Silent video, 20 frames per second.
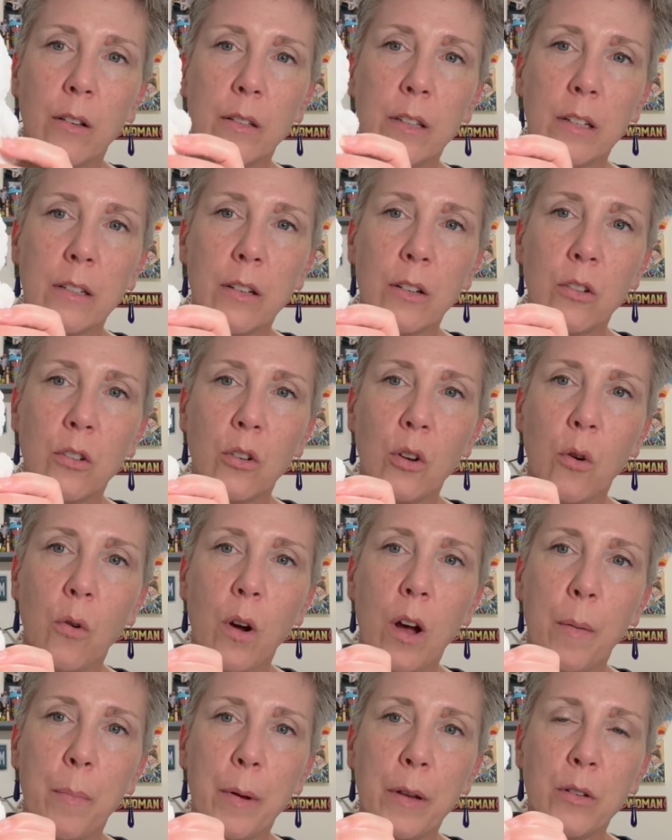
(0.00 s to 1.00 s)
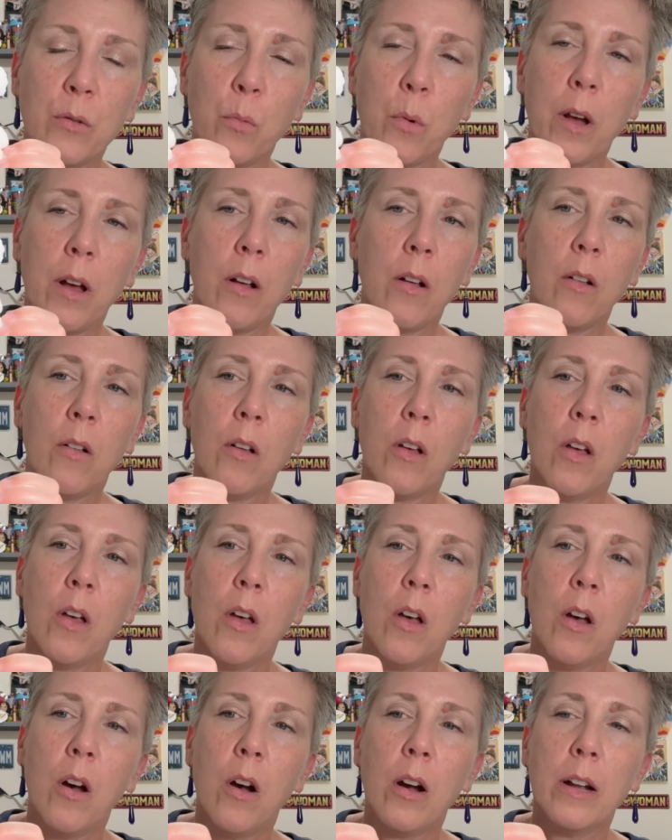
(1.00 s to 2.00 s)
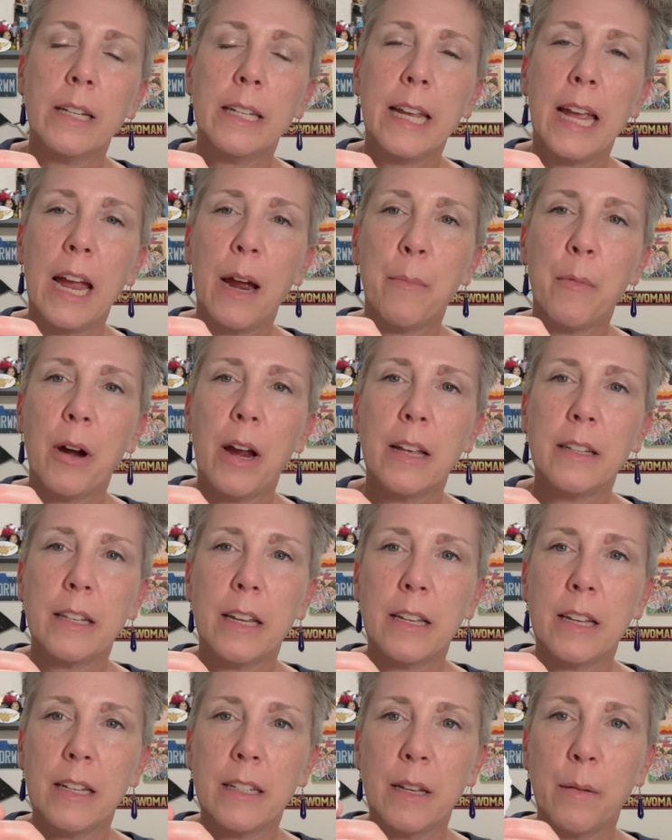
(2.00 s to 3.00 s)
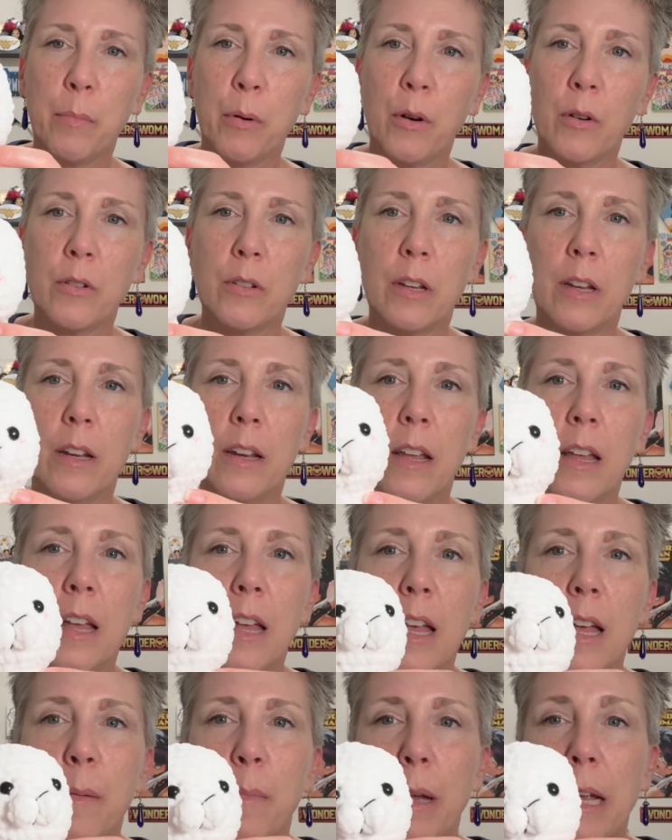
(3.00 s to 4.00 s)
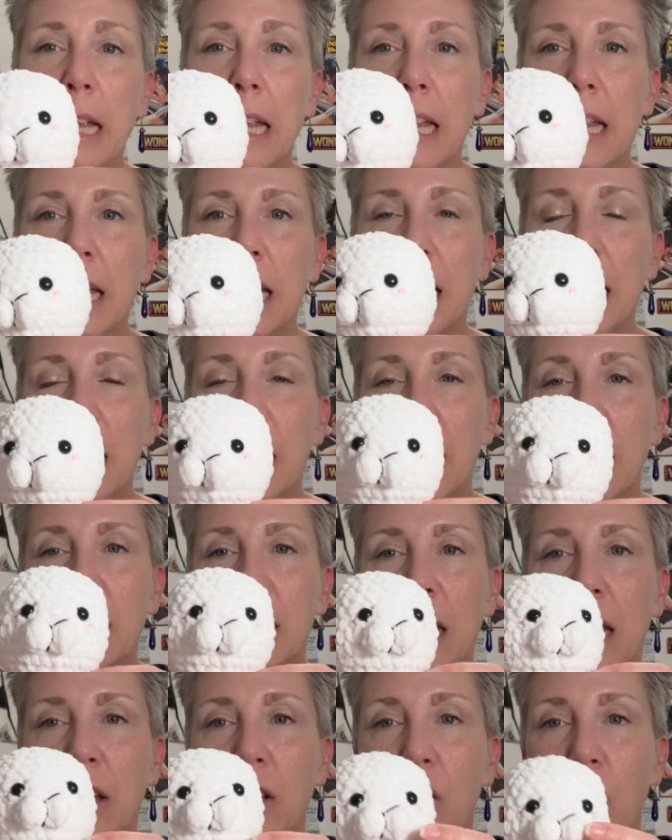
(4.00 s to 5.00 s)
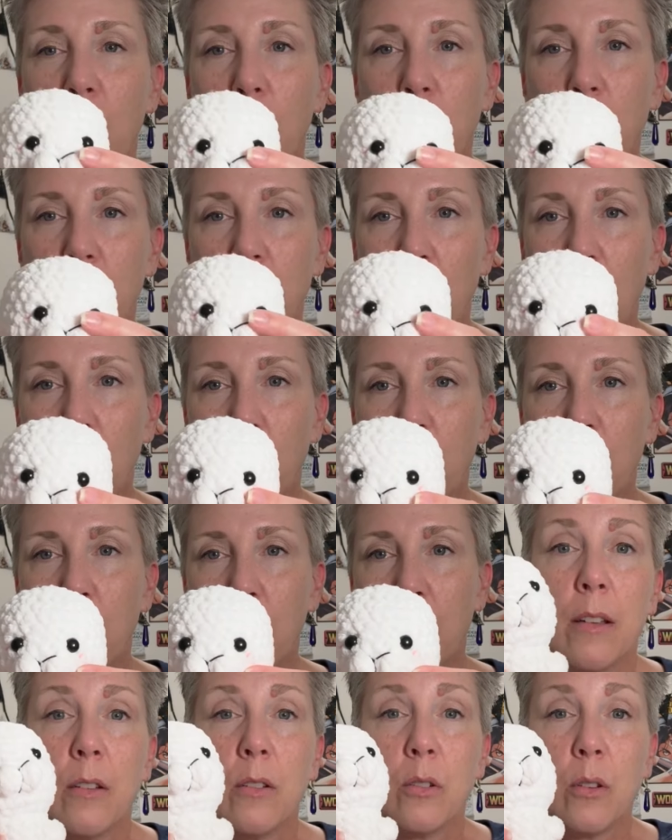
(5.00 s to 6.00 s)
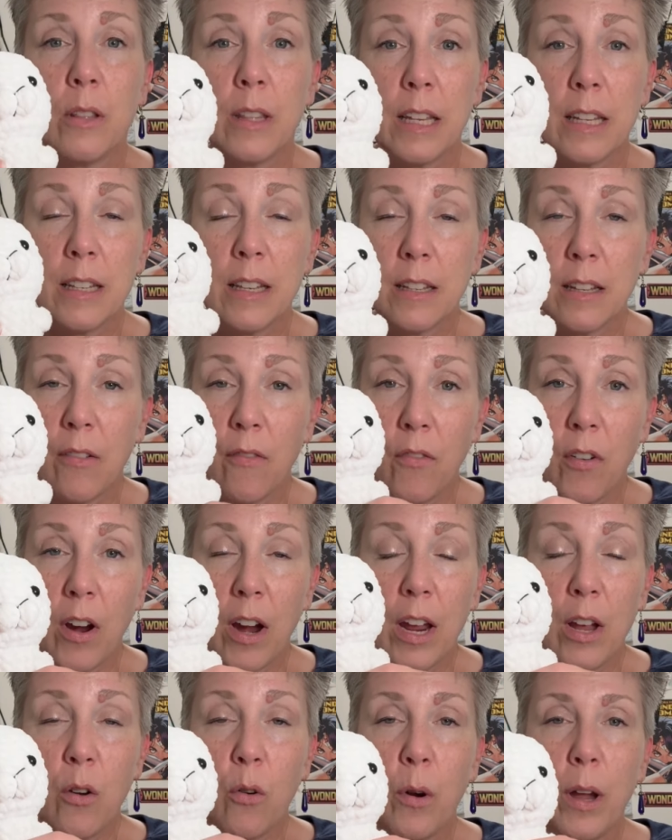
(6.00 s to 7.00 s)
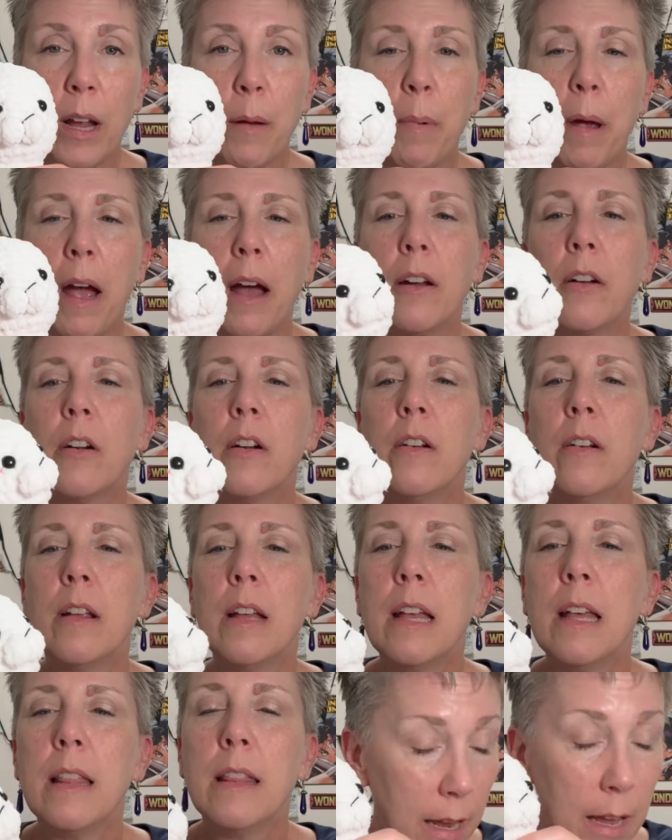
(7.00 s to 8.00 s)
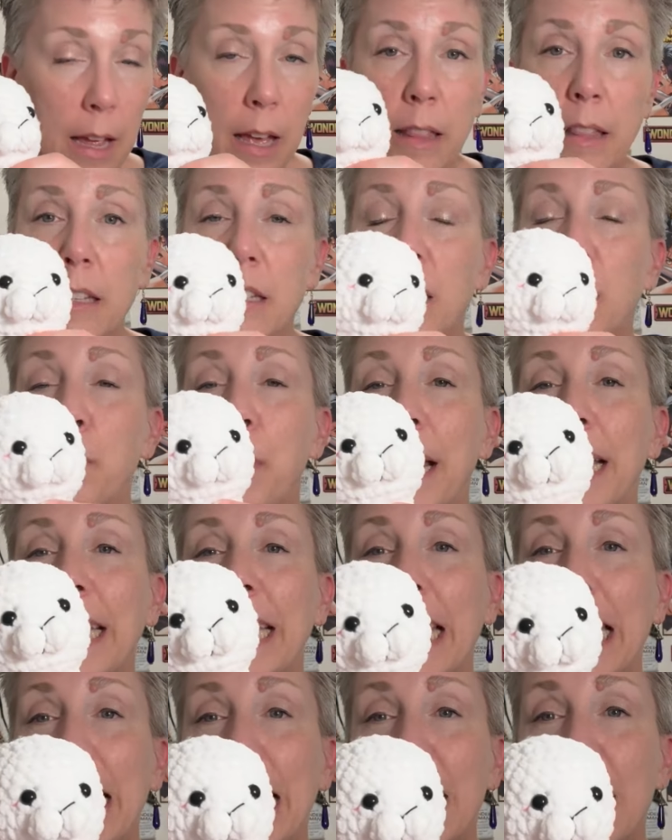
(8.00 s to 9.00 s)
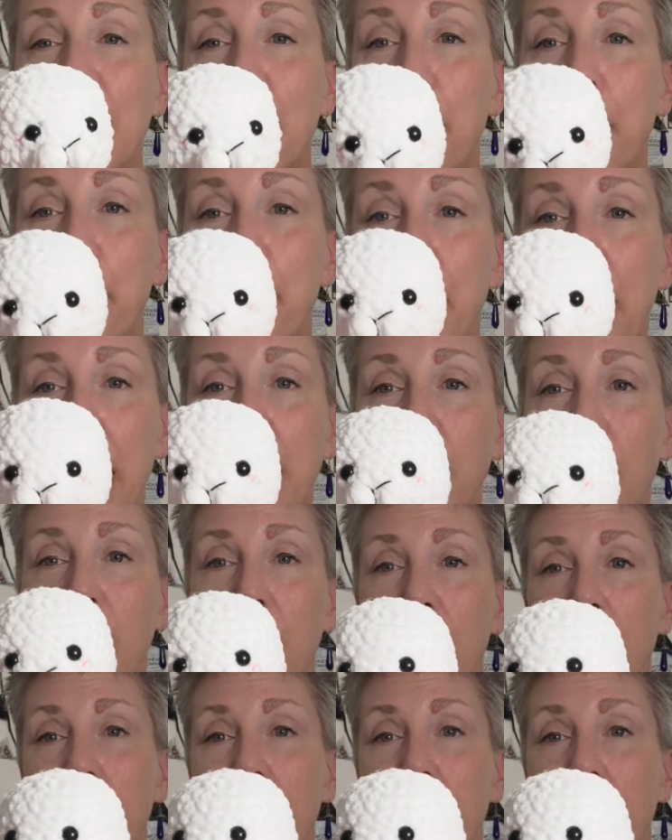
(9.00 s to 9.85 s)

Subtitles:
doesn't show up as well on camera as it does in person, but he is a no-sew. So this is a very quick pattern. This is by Keen Maker,